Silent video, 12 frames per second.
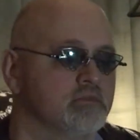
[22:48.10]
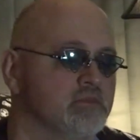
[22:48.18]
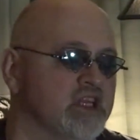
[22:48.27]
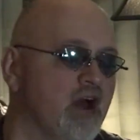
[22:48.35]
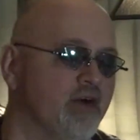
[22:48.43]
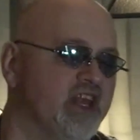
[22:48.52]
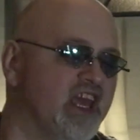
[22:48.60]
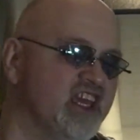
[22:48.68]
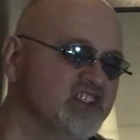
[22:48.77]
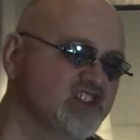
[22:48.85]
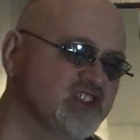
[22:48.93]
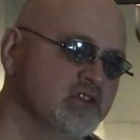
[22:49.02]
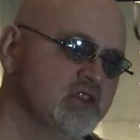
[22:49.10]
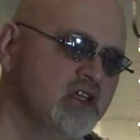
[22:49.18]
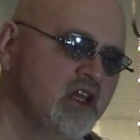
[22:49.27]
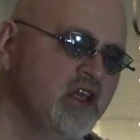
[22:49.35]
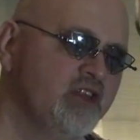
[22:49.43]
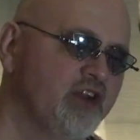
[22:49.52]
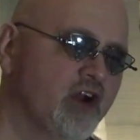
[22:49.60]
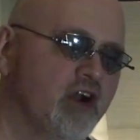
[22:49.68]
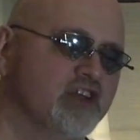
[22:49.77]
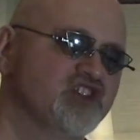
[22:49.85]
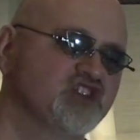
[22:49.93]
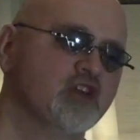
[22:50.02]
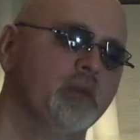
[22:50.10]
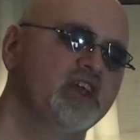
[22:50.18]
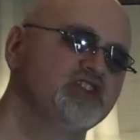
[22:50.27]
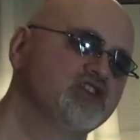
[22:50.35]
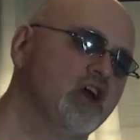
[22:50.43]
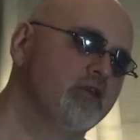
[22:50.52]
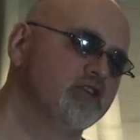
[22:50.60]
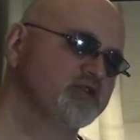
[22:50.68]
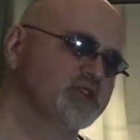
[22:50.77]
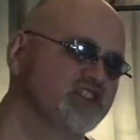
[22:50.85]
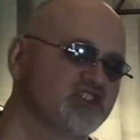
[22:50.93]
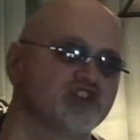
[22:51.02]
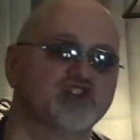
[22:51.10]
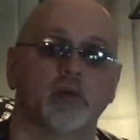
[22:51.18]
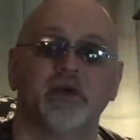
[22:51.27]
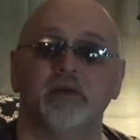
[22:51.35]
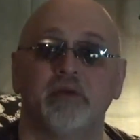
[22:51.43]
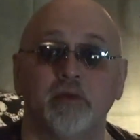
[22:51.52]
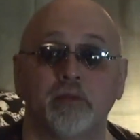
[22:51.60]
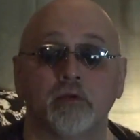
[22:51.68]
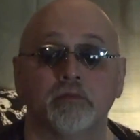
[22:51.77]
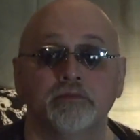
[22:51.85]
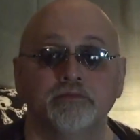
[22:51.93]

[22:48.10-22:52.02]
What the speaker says: Nowadays, there are so many genres because there's so many people.